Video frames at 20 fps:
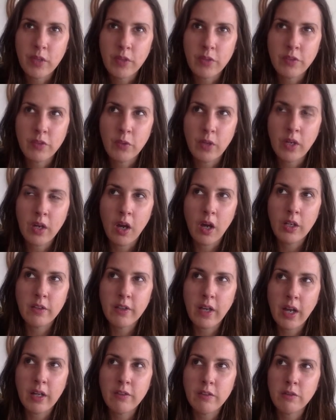So I
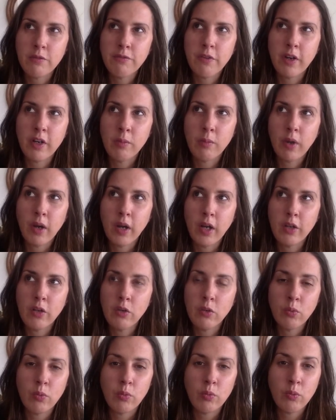contacted a friend of mine
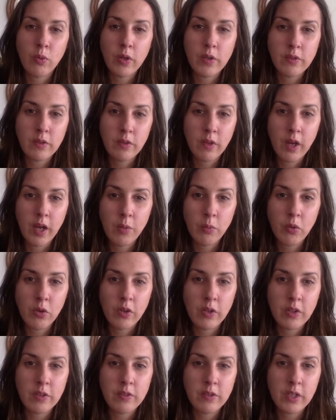who runs a Lyme
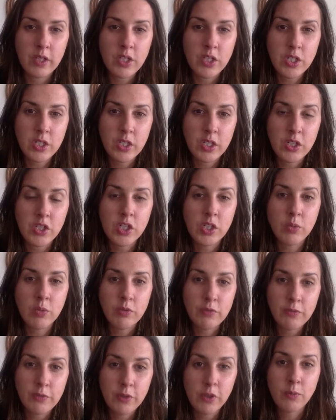organization, and she
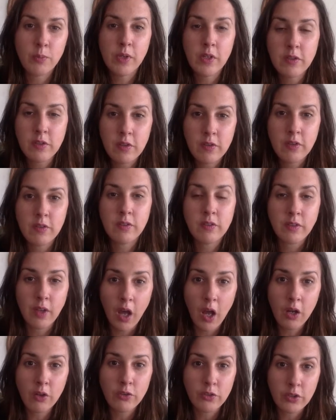referred me to this
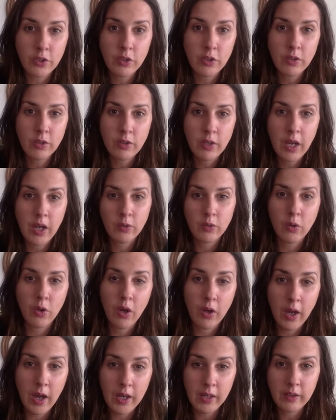doctor out in
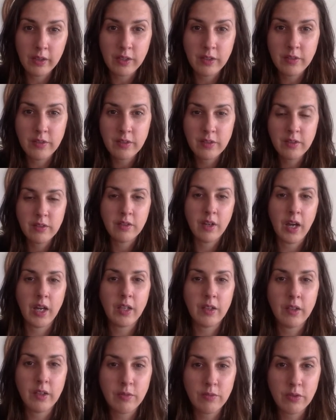Long Island. I
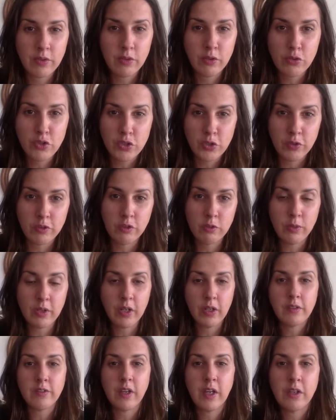live in New Jersey, right
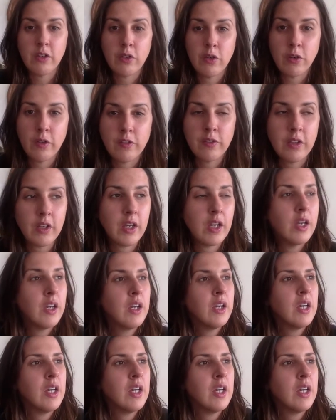outside New York City.